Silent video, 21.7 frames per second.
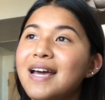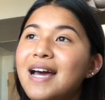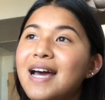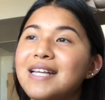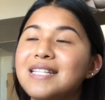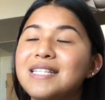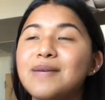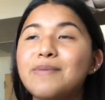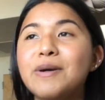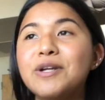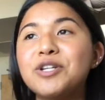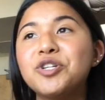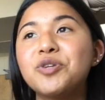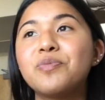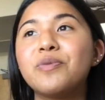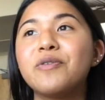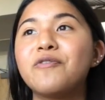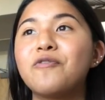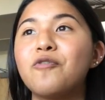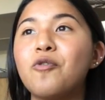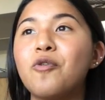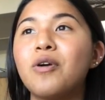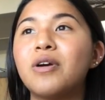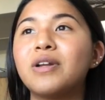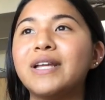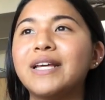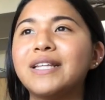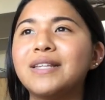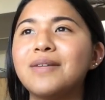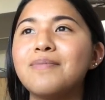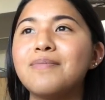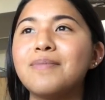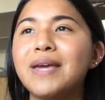as I mentioned before,
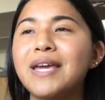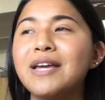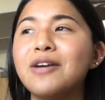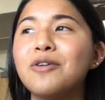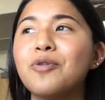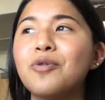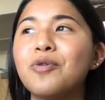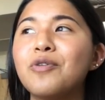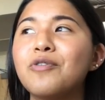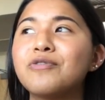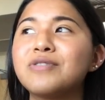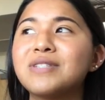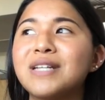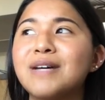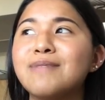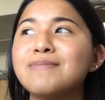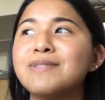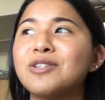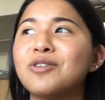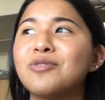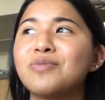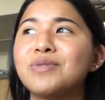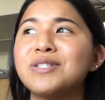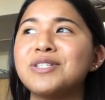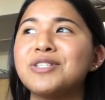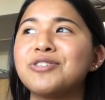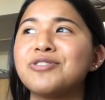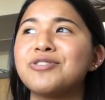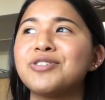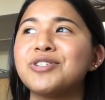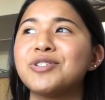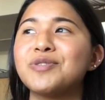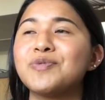like the main goal of stem cell
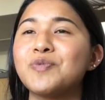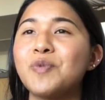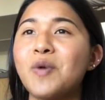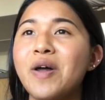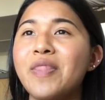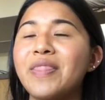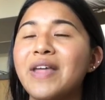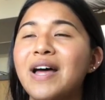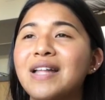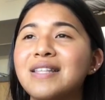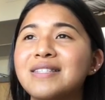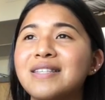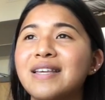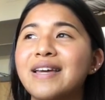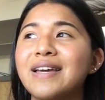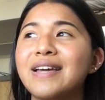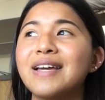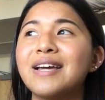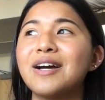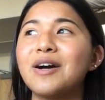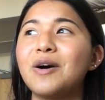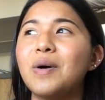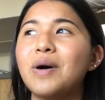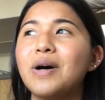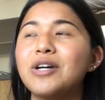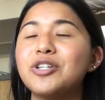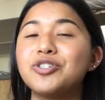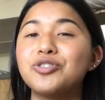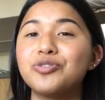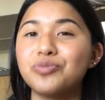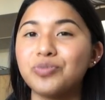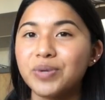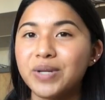research is one that's like a
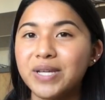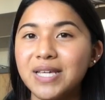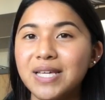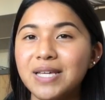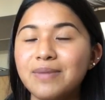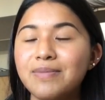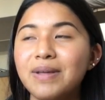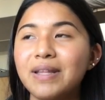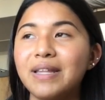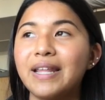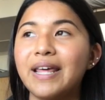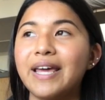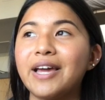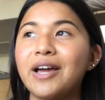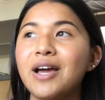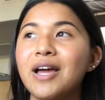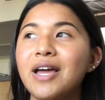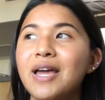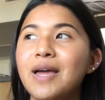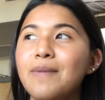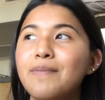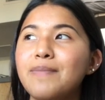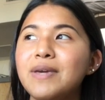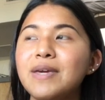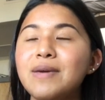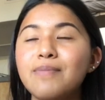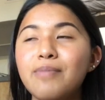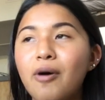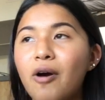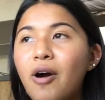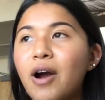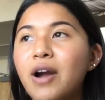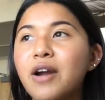dream, and like being
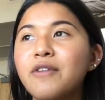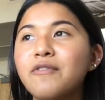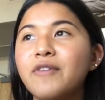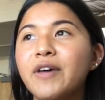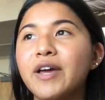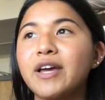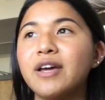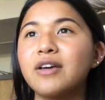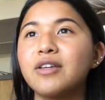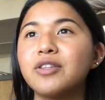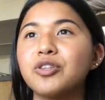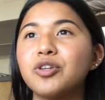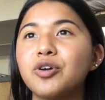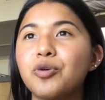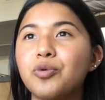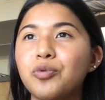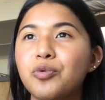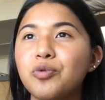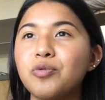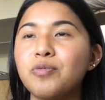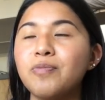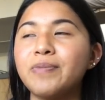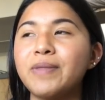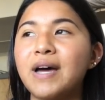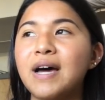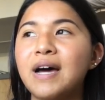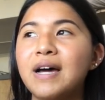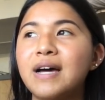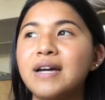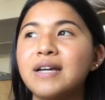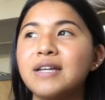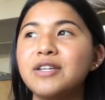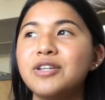part of like the group
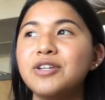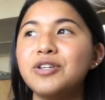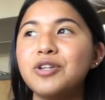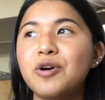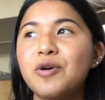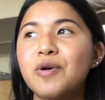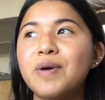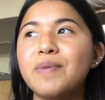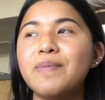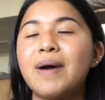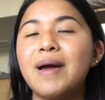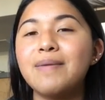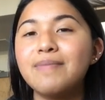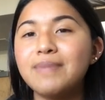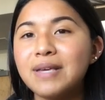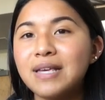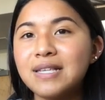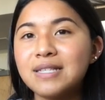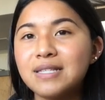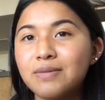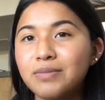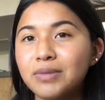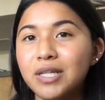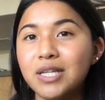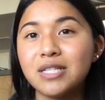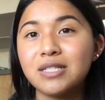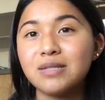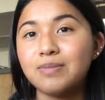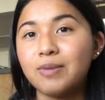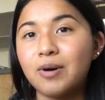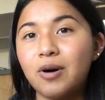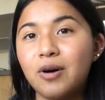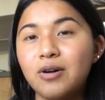that, you know, it might be something
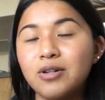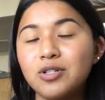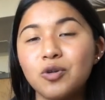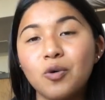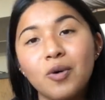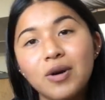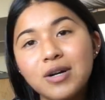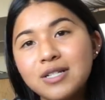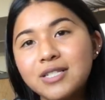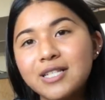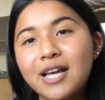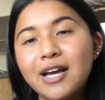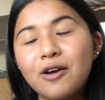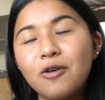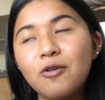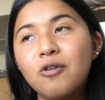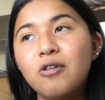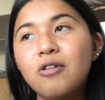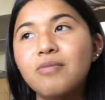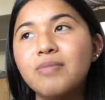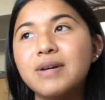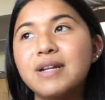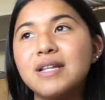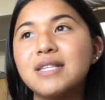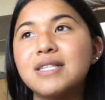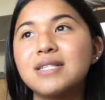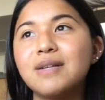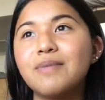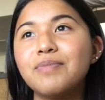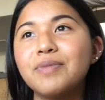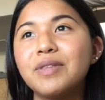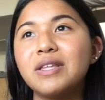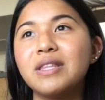small towards that goal, but it's
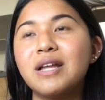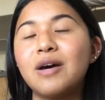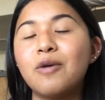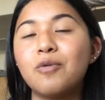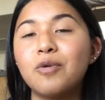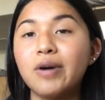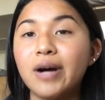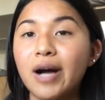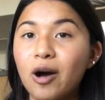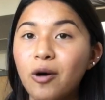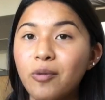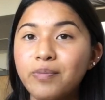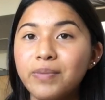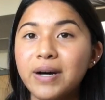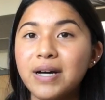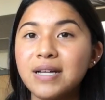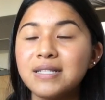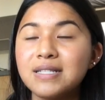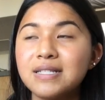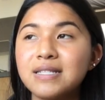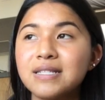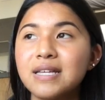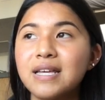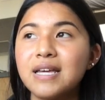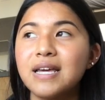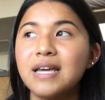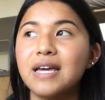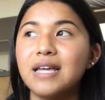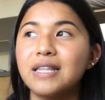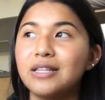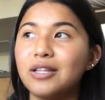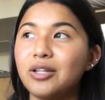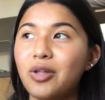something that will help us
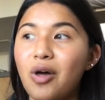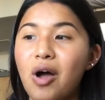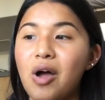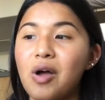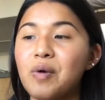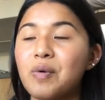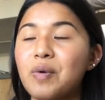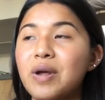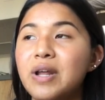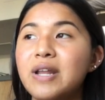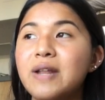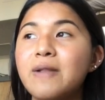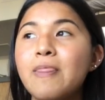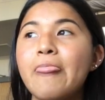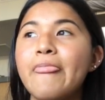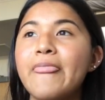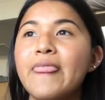in the long run.